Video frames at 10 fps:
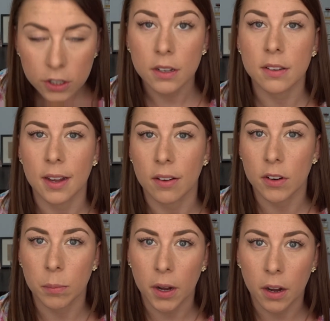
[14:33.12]
you can see, I've
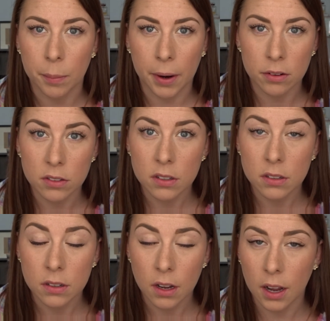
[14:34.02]
done my eyebrows.
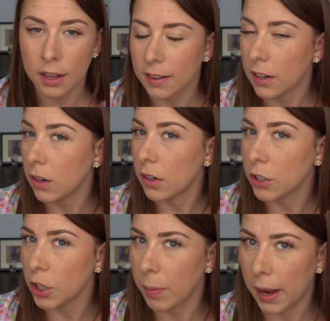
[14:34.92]
And they don't look
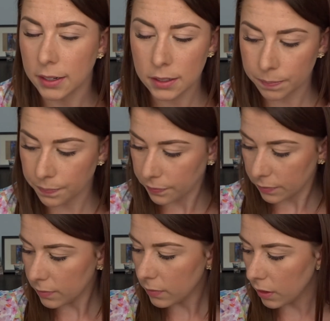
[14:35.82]
too bad.
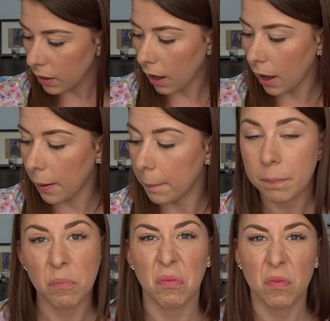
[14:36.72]

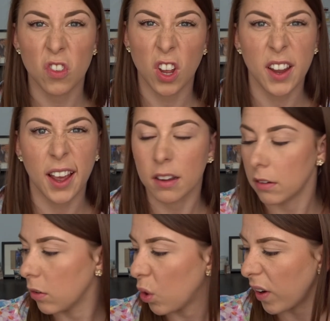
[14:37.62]
So yeah,
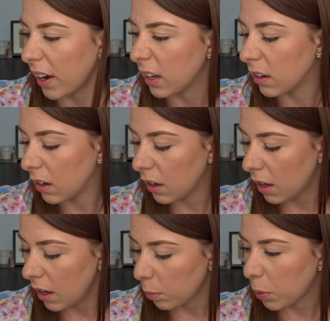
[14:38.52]
alright.
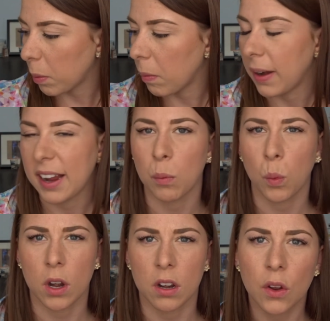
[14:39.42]
Probably
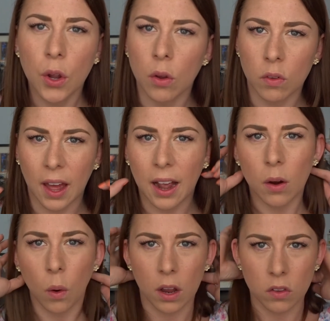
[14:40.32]
wouldn't use that
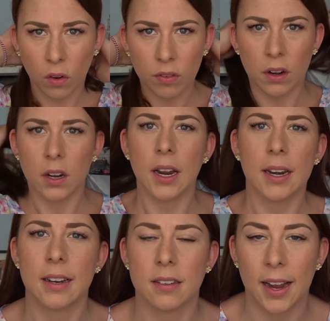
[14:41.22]
quite as often
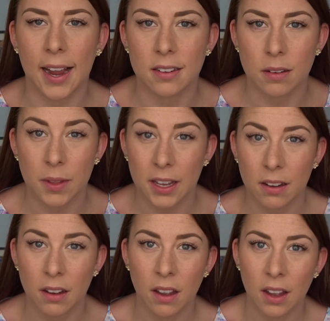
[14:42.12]
unless I had
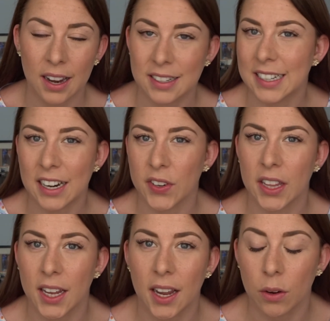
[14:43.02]
something that didn't have
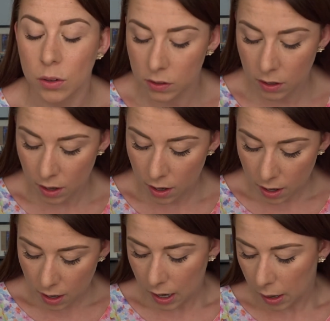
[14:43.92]
anything else.
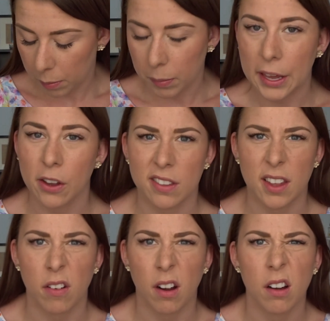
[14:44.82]
Because
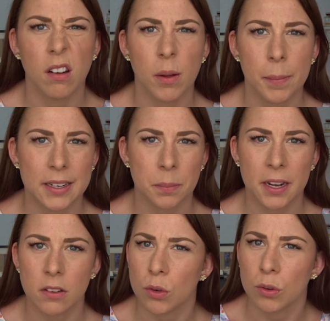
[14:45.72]
there are better
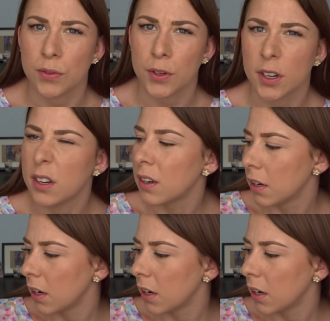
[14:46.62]
pencils for